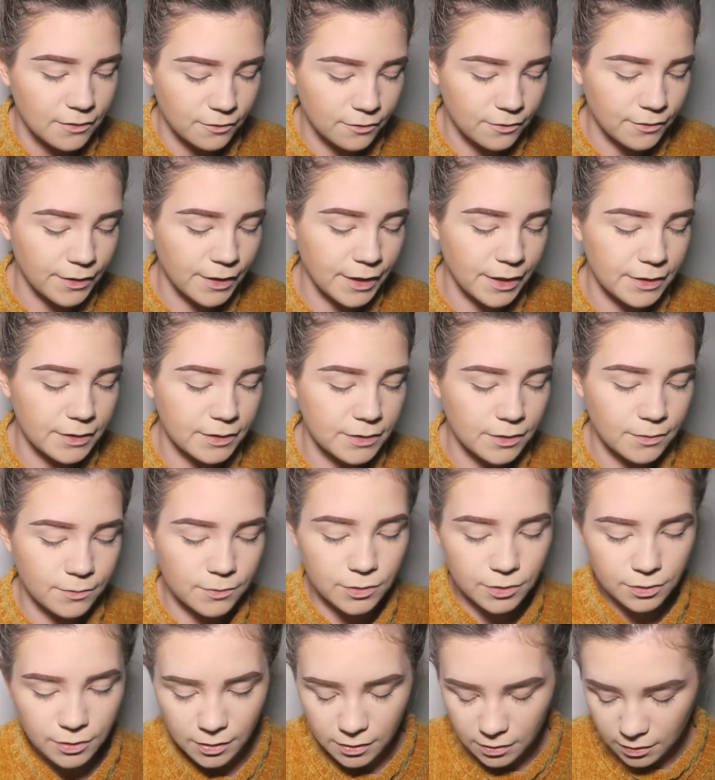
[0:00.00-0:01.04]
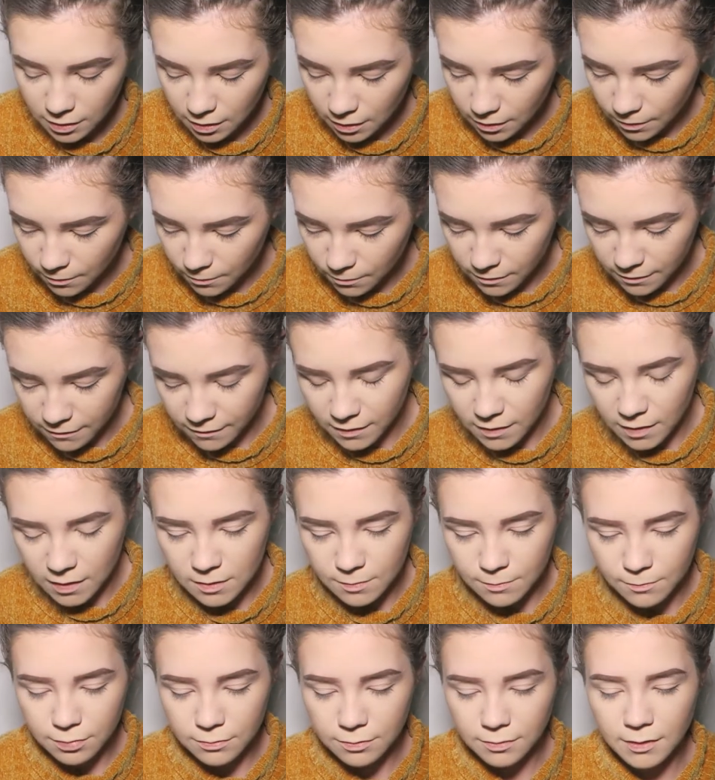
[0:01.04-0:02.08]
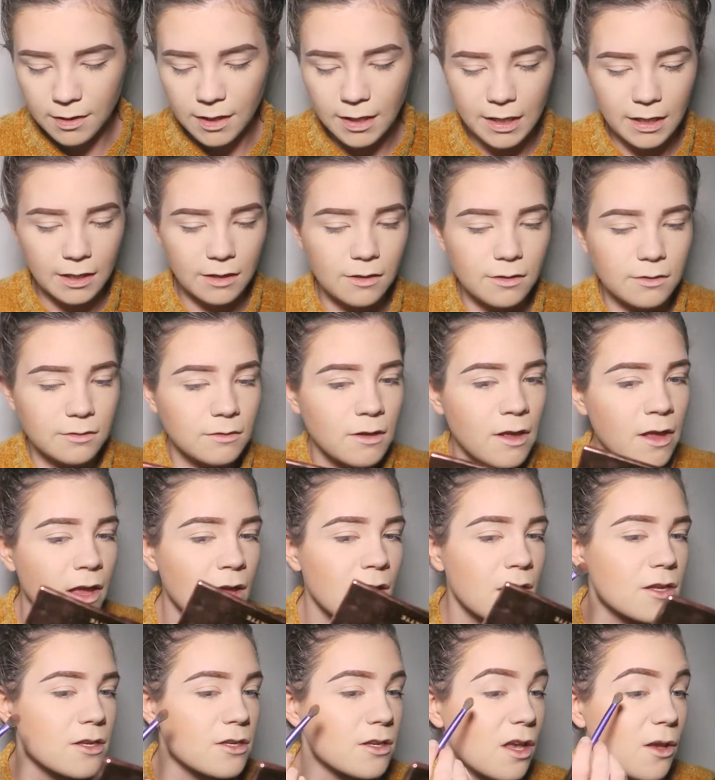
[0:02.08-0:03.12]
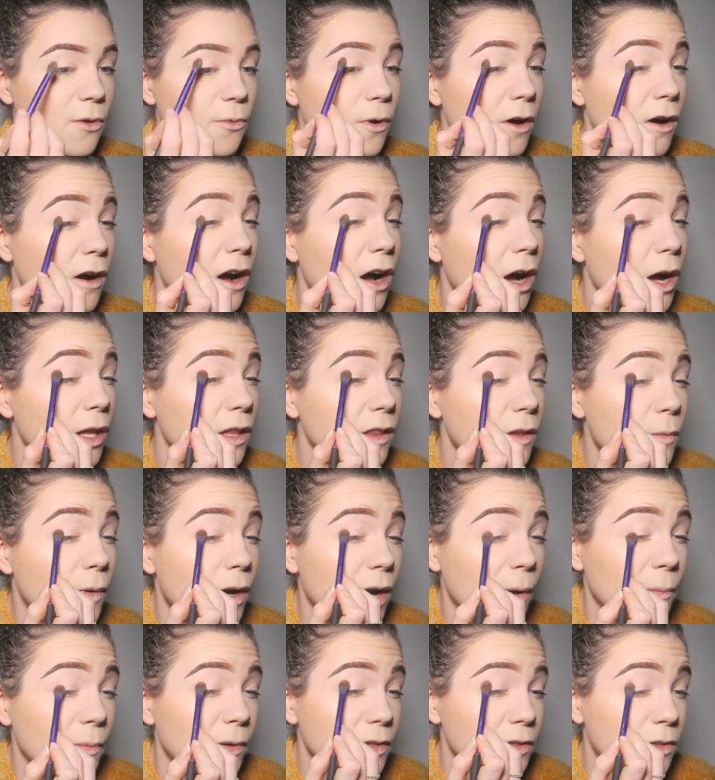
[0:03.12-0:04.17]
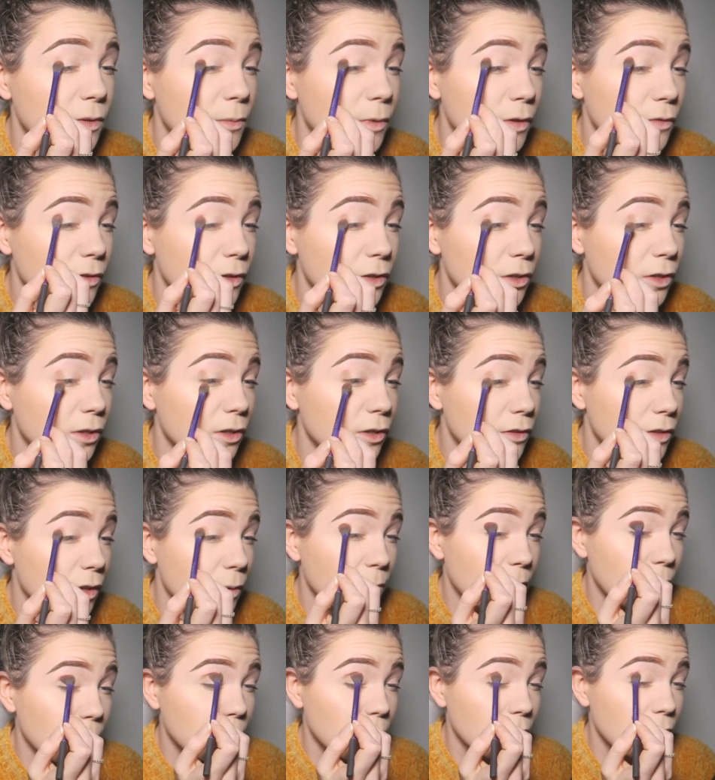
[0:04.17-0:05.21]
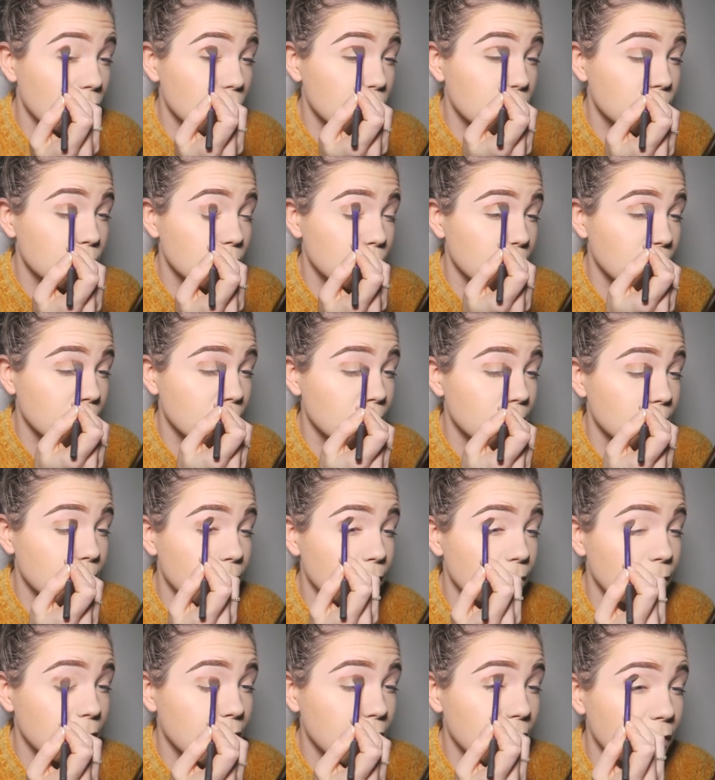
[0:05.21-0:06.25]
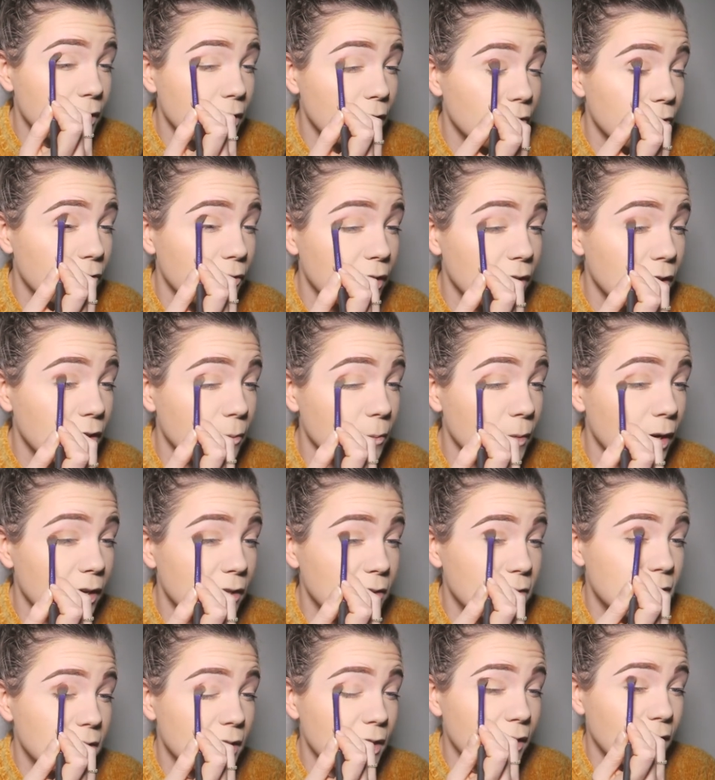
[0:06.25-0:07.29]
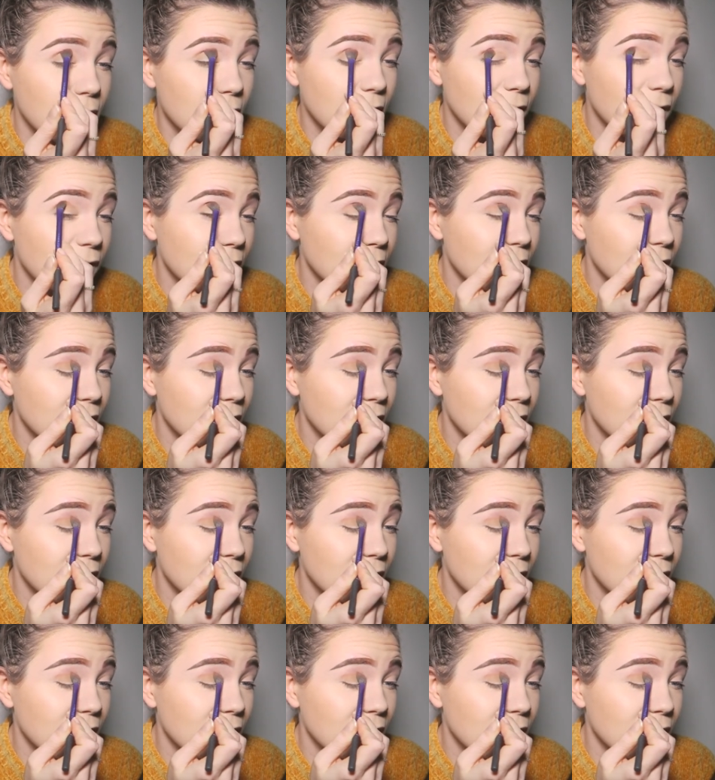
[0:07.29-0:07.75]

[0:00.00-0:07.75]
Right, so I'm just going to go in with this brown. You know what, there might be some other colours on my brush, but it don't really matter.